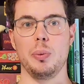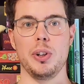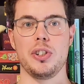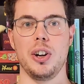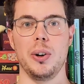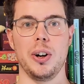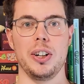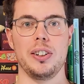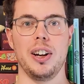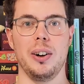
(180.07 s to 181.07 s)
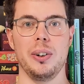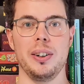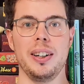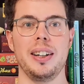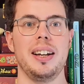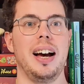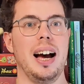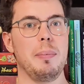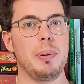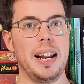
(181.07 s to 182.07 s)
what's going on in town.
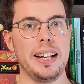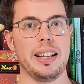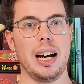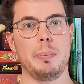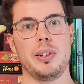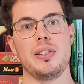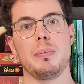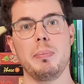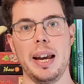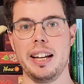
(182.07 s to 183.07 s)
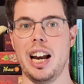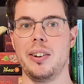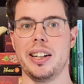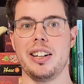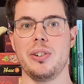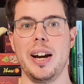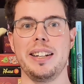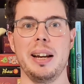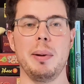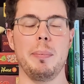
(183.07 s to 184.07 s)
I played it up as his main character trait
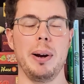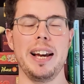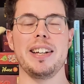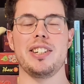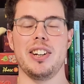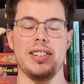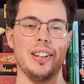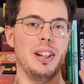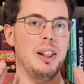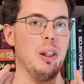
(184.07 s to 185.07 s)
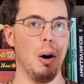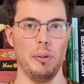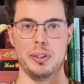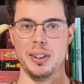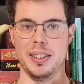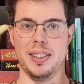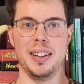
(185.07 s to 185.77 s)
and my players just loved it.